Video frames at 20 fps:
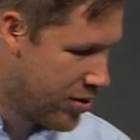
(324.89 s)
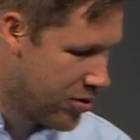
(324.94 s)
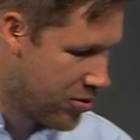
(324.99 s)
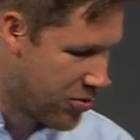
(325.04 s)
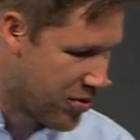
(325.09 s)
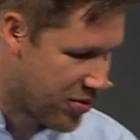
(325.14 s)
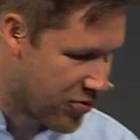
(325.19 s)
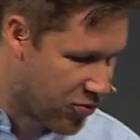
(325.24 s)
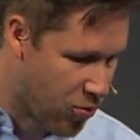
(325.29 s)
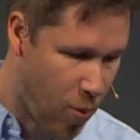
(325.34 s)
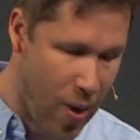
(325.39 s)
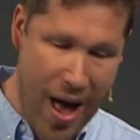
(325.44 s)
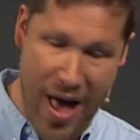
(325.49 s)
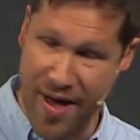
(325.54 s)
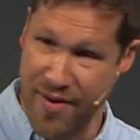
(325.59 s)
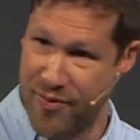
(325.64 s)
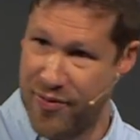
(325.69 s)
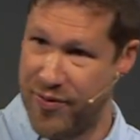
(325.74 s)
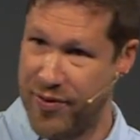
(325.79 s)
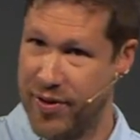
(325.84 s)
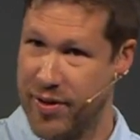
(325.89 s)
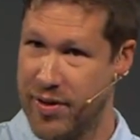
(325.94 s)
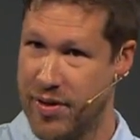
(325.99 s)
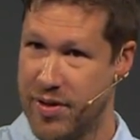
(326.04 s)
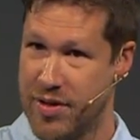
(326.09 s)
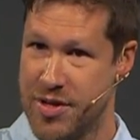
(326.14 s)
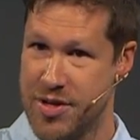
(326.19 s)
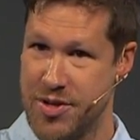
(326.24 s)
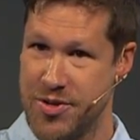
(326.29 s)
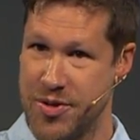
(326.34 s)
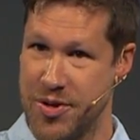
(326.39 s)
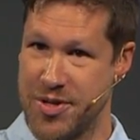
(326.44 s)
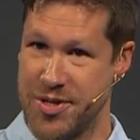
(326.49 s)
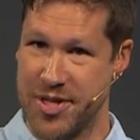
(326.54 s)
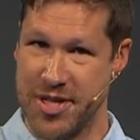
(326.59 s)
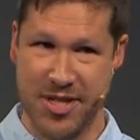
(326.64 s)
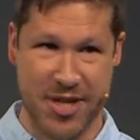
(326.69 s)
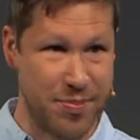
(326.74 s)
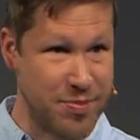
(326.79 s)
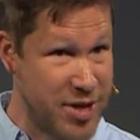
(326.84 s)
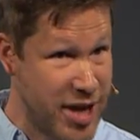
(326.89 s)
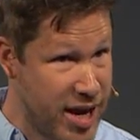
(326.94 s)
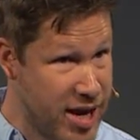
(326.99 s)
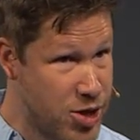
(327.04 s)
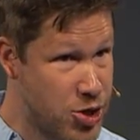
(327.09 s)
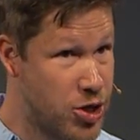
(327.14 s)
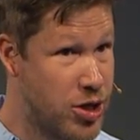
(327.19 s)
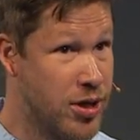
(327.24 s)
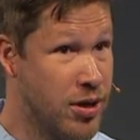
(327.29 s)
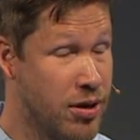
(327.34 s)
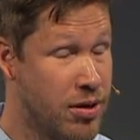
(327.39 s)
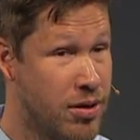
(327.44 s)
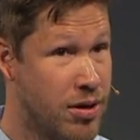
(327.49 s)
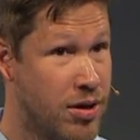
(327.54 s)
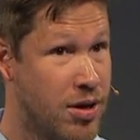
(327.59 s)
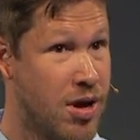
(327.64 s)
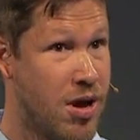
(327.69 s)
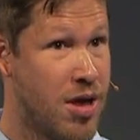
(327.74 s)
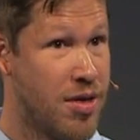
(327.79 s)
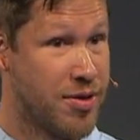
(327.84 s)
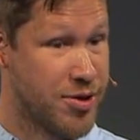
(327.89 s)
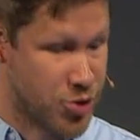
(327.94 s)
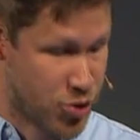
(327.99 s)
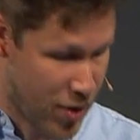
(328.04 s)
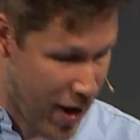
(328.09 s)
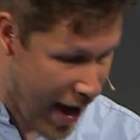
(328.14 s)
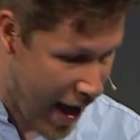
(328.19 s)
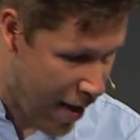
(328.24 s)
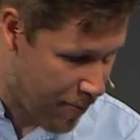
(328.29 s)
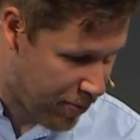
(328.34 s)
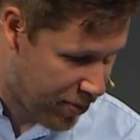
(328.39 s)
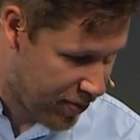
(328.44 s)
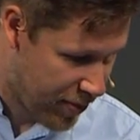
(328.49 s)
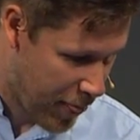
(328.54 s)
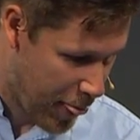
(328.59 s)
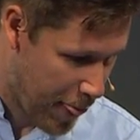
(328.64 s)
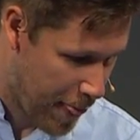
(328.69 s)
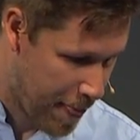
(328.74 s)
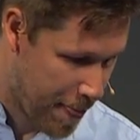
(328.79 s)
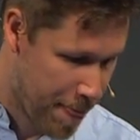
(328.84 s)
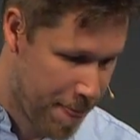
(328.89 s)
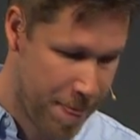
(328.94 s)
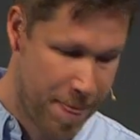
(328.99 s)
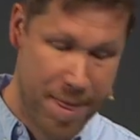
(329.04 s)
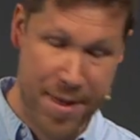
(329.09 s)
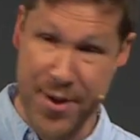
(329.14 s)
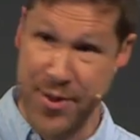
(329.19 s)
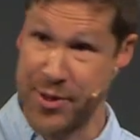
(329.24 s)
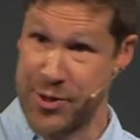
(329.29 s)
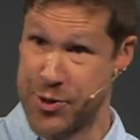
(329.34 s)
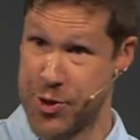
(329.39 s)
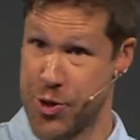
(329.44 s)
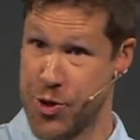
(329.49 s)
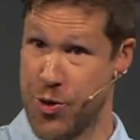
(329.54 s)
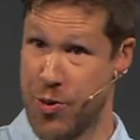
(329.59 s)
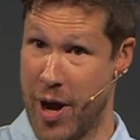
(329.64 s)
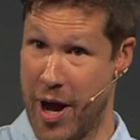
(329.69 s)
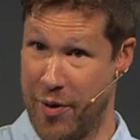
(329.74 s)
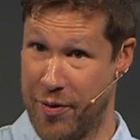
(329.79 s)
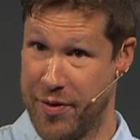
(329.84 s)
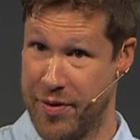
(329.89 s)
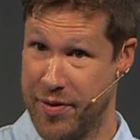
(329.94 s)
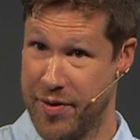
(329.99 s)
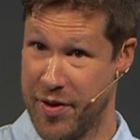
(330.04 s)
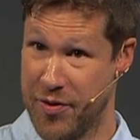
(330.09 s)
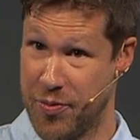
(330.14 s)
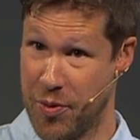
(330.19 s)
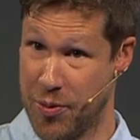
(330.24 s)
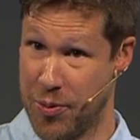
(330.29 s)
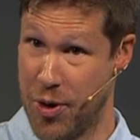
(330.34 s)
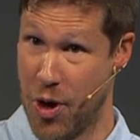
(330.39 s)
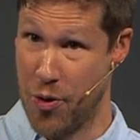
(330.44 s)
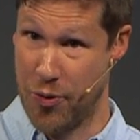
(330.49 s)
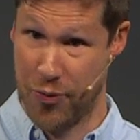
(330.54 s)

with his wife. So it's the temptation, the trap, and the turnaround. That's what we'll go